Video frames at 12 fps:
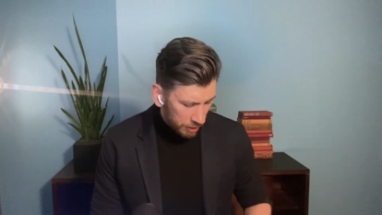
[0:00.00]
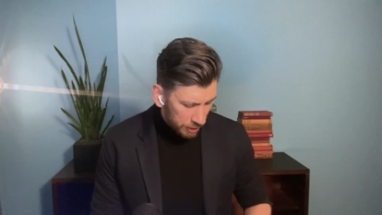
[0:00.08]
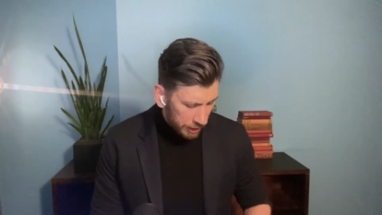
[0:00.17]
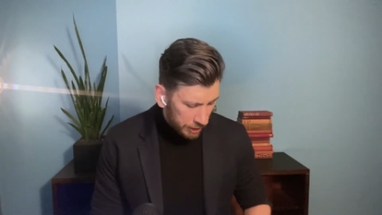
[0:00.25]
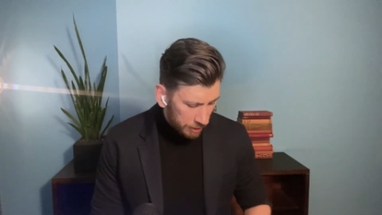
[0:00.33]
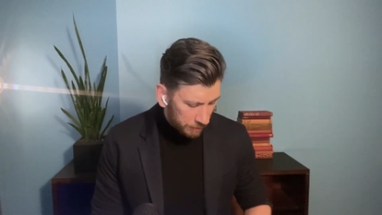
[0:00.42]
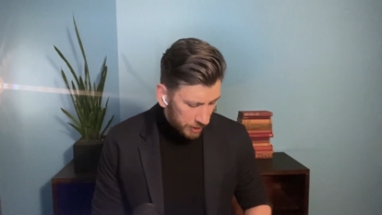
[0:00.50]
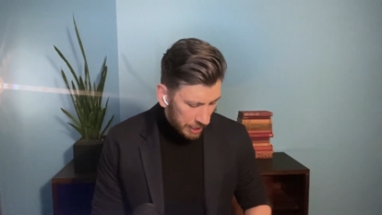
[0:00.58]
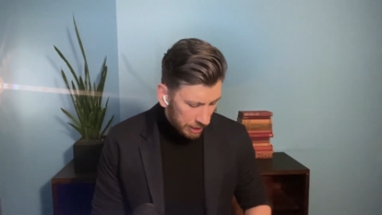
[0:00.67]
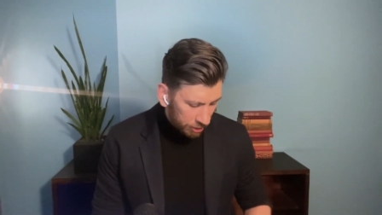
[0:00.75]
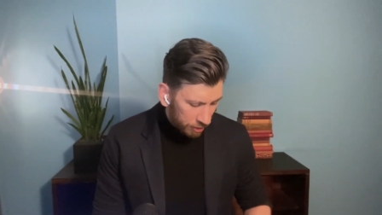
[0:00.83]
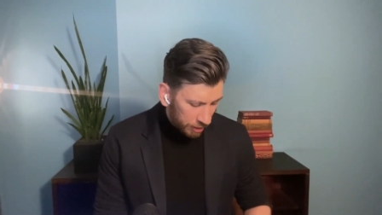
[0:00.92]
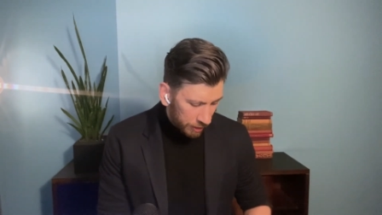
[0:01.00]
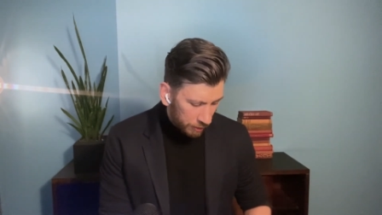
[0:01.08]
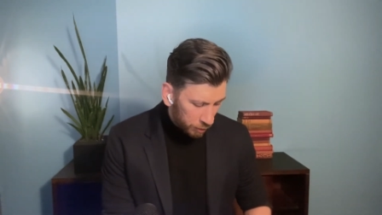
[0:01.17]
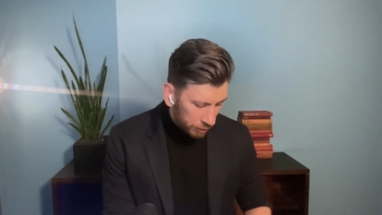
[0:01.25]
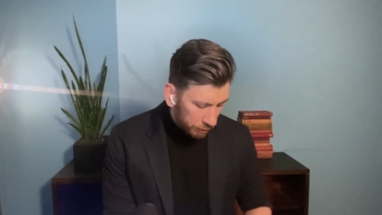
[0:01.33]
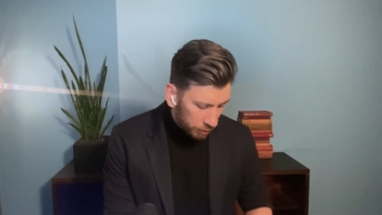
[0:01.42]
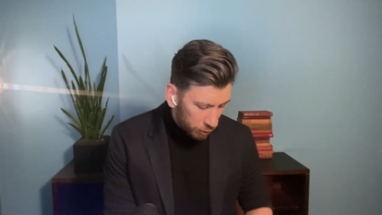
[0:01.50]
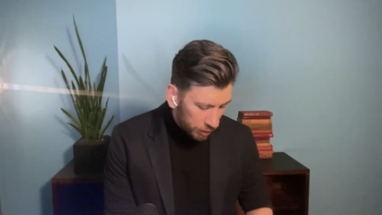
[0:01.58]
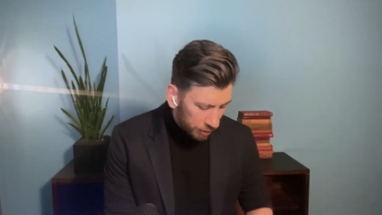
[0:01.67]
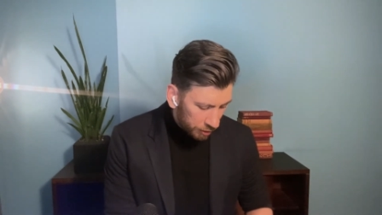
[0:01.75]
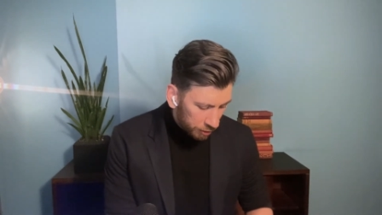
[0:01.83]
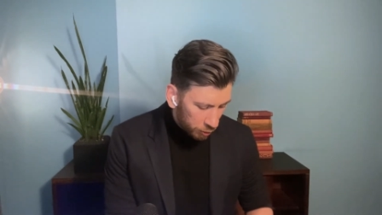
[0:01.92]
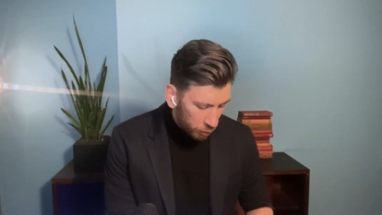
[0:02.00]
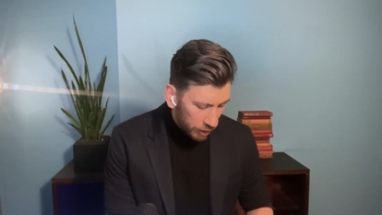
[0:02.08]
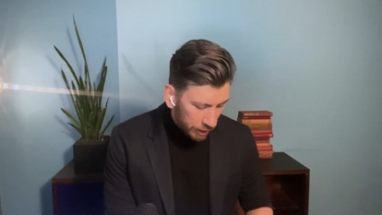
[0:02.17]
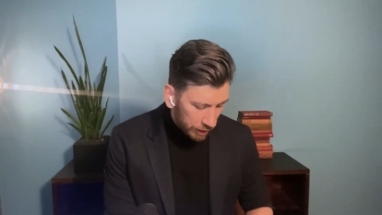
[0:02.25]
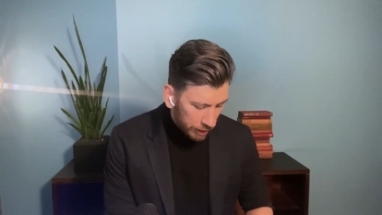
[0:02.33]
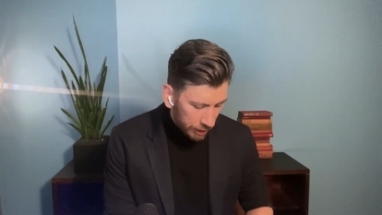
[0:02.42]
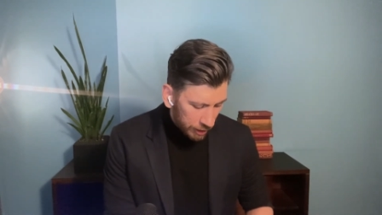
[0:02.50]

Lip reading: Yeah, actually, one of the reasons why I